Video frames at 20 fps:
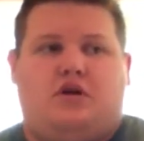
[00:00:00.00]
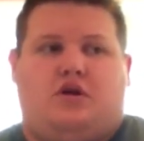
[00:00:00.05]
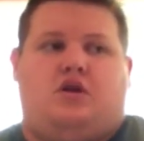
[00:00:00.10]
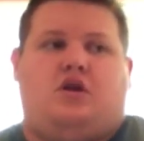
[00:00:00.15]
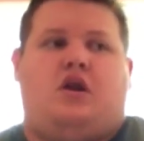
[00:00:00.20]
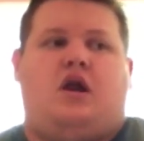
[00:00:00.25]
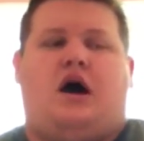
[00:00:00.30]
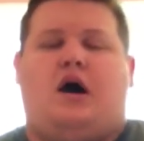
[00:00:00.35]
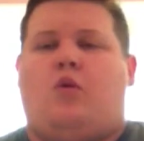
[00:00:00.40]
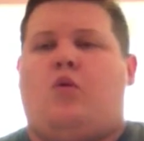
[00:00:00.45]

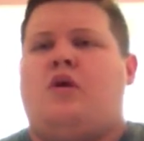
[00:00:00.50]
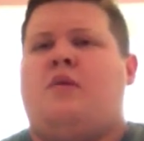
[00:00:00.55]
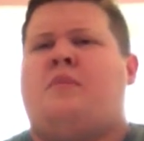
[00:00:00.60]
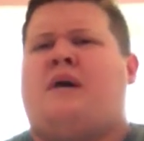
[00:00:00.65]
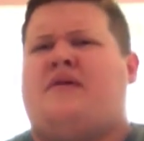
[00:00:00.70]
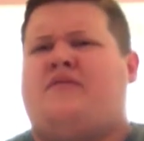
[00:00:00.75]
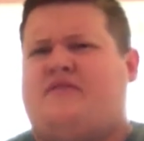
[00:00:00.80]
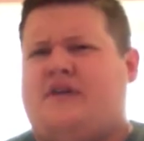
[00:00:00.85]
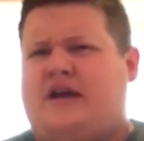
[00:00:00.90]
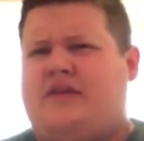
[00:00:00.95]
Not one of
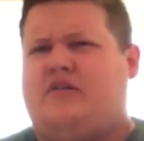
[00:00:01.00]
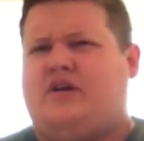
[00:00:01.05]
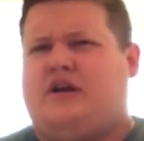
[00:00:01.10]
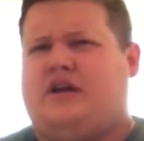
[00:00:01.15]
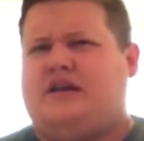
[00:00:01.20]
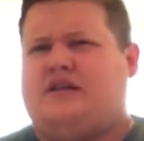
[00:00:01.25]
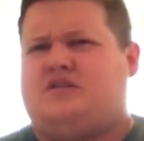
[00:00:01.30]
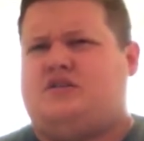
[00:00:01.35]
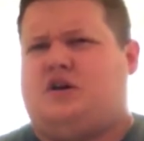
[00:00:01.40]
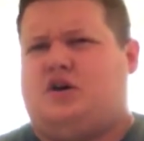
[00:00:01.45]
my favorite
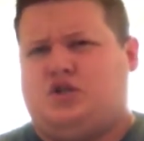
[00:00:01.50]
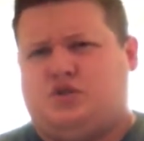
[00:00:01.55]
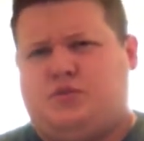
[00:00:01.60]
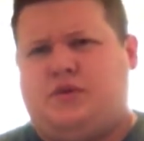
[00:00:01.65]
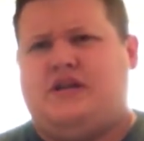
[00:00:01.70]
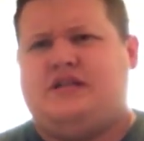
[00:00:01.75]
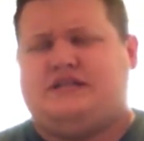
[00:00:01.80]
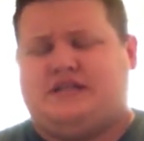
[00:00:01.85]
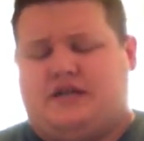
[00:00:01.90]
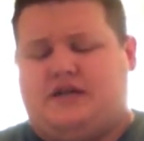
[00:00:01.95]
Kiss songs,
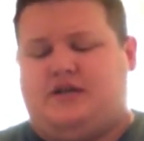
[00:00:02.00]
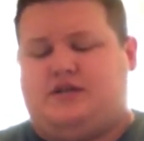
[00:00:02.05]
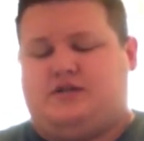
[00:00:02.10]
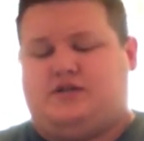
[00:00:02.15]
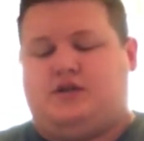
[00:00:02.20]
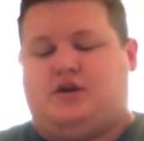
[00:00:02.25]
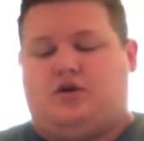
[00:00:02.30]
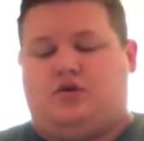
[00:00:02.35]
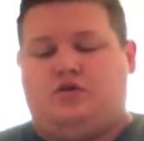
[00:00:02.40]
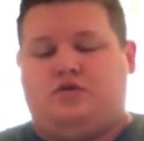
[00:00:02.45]
but it's a good
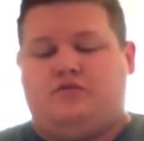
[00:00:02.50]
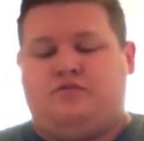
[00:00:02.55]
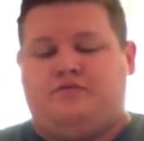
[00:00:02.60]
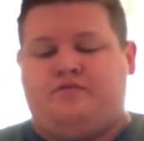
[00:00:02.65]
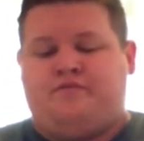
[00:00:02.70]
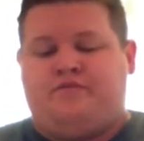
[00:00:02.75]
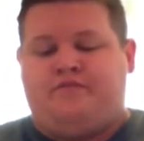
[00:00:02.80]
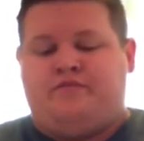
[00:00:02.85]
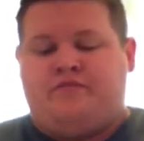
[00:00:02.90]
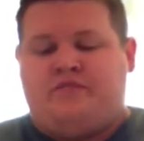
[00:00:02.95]
song.
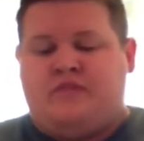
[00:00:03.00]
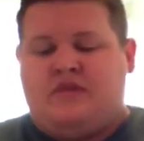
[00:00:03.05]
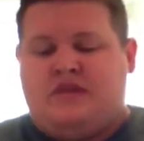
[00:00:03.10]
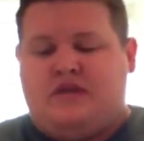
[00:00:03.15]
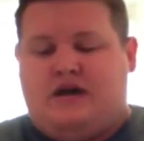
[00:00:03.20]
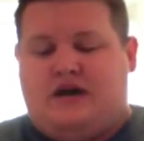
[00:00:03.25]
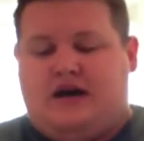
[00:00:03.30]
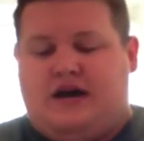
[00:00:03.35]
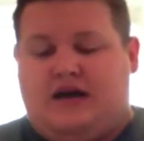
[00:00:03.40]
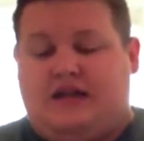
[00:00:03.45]

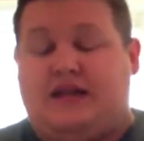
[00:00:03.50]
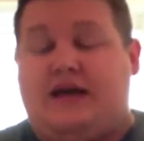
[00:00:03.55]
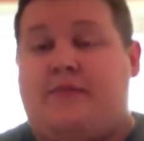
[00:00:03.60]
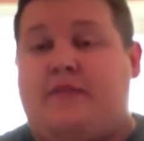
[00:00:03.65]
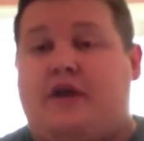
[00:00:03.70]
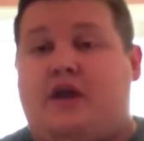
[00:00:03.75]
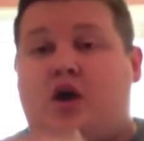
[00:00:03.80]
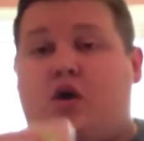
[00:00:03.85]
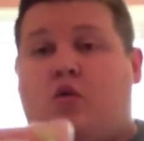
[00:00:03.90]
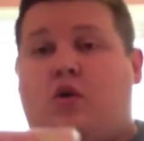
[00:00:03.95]
Let
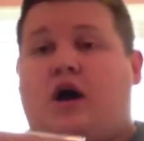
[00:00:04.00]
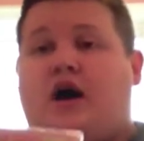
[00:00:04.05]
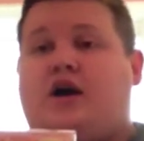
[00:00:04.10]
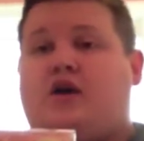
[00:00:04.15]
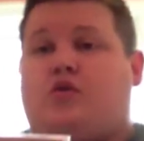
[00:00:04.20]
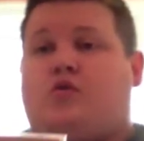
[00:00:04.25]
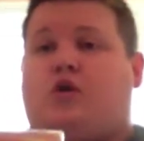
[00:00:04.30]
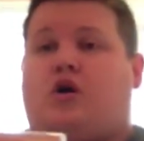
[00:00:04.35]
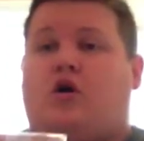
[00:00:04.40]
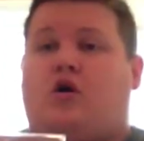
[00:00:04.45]
Me Go Rock
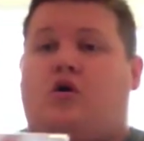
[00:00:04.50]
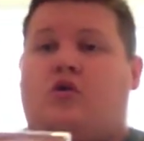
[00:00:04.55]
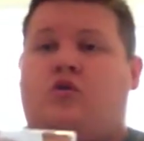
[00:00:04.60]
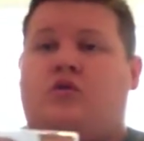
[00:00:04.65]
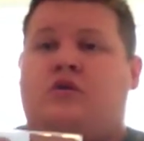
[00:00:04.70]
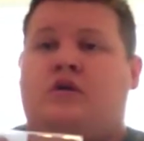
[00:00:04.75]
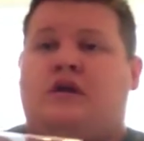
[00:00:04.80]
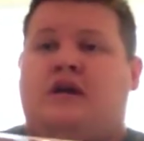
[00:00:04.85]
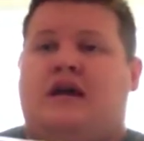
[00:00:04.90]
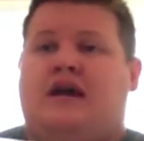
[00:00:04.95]
and
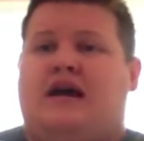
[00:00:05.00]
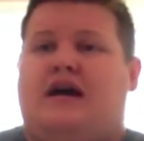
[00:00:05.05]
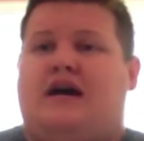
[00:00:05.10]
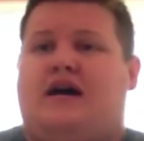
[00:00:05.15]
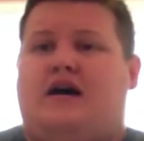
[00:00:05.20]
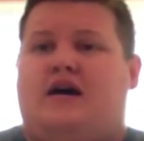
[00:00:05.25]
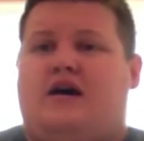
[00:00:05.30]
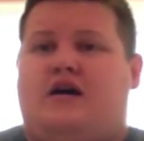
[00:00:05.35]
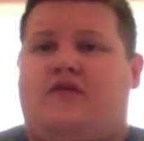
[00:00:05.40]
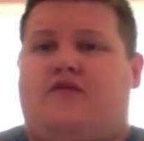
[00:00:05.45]
Roll.
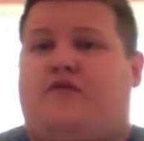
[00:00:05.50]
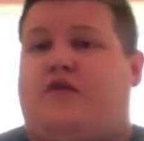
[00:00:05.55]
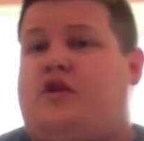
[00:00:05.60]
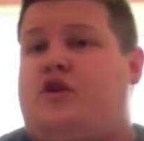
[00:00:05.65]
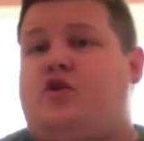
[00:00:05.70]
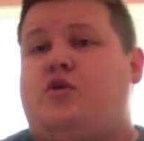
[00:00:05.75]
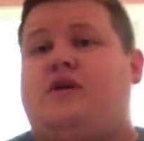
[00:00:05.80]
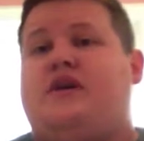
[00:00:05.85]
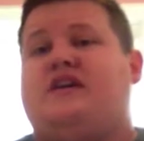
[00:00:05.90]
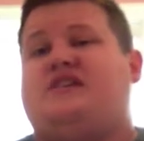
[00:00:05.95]
For
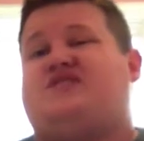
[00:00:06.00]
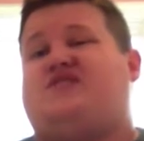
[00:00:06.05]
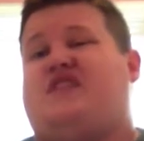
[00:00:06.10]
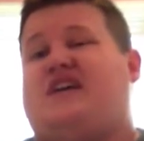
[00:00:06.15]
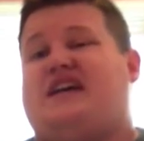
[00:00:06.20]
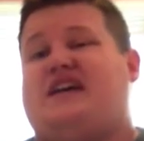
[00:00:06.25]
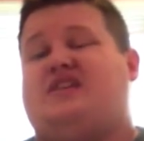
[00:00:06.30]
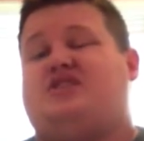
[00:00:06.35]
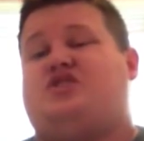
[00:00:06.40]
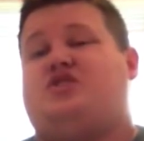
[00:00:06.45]
you Kiss
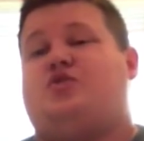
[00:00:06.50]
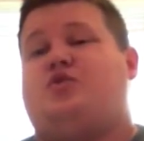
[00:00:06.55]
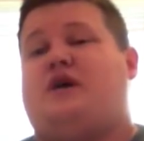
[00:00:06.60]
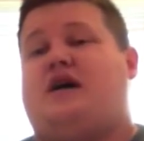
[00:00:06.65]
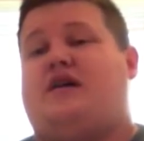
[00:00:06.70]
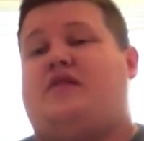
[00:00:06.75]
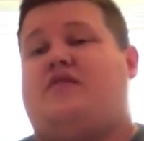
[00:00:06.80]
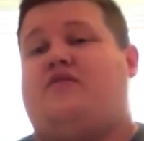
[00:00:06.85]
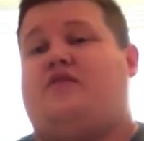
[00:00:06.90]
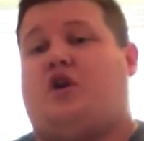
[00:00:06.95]
fans who
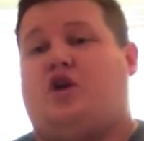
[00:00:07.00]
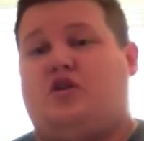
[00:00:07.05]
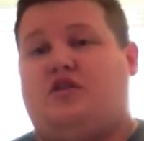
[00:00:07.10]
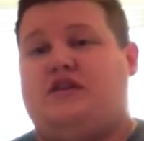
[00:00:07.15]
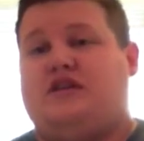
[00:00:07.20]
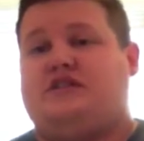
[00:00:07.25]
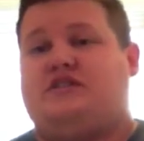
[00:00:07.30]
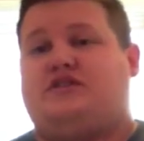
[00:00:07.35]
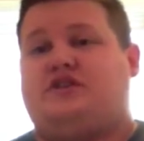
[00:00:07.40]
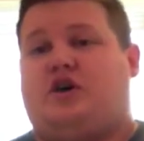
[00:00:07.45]
have heard
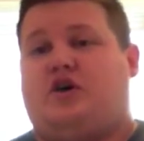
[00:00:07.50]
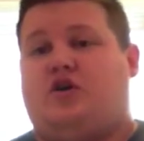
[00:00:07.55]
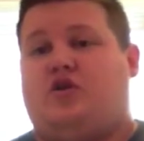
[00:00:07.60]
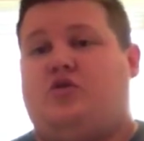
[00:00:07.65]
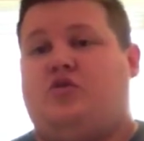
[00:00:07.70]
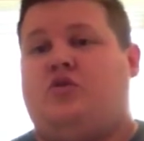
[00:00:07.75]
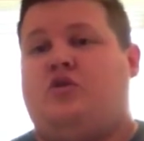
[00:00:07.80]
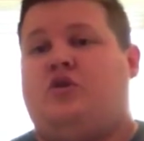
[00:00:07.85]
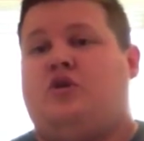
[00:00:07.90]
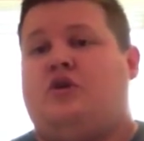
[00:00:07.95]
this
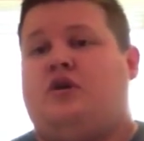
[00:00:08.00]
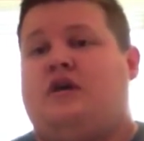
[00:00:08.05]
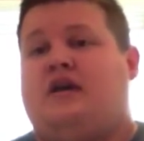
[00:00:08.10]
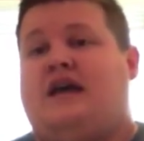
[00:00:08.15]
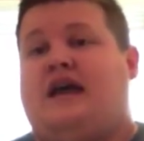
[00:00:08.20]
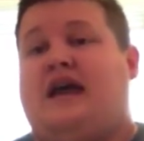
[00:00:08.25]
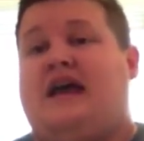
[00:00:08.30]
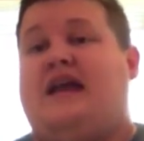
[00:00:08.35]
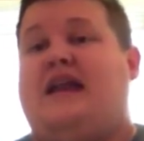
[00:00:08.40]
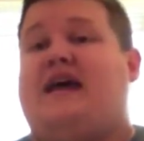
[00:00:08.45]
song
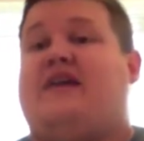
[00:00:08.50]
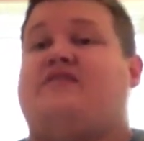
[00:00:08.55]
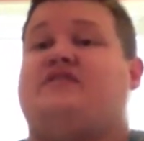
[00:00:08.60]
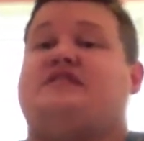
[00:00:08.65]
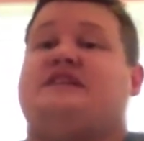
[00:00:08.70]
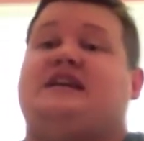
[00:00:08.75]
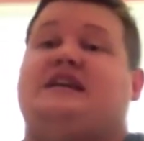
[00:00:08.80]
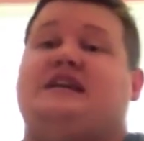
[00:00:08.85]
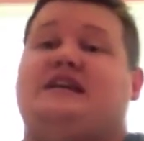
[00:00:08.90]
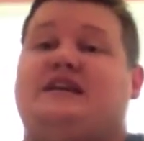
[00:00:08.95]
and have
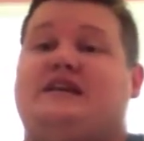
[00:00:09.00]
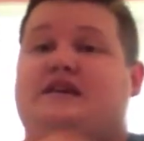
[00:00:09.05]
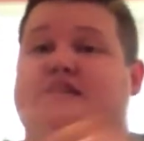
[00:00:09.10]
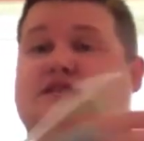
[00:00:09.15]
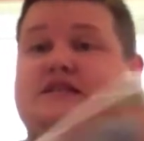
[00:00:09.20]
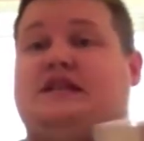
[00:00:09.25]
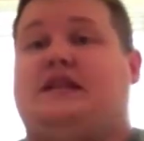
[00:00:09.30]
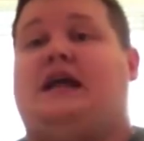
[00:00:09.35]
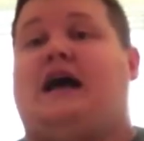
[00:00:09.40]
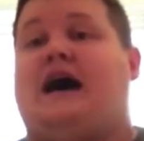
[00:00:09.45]
seen
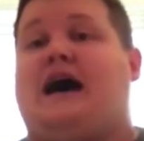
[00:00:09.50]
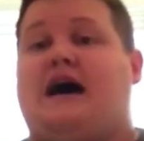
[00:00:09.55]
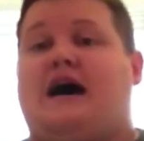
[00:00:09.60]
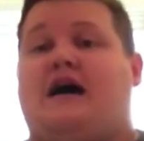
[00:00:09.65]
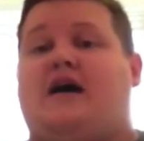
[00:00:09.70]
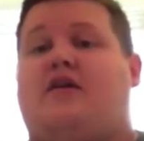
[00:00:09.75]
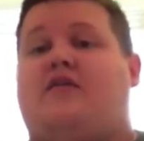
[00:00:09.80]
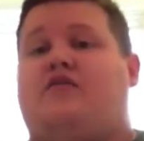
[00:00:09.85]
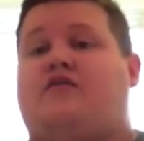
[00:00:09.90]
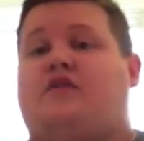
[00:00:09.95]
Kiss
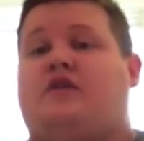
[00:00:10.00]
live,